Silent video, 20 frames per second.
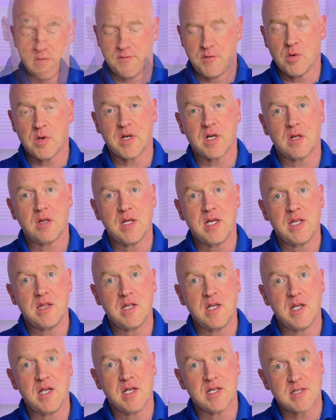If you want to clean
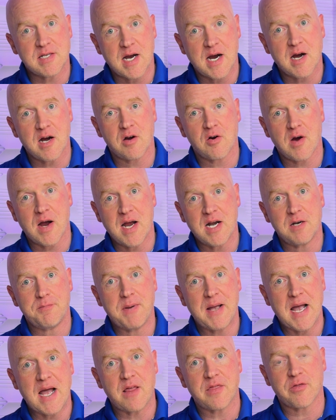the entire grind
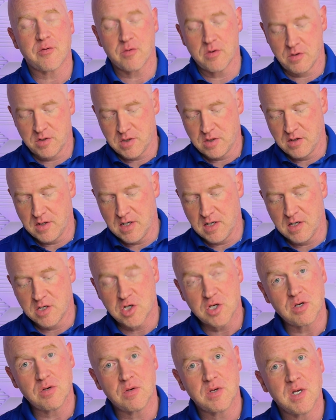path through to the
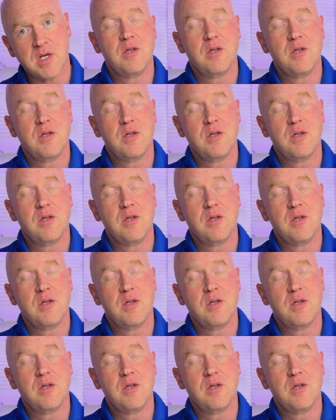chute,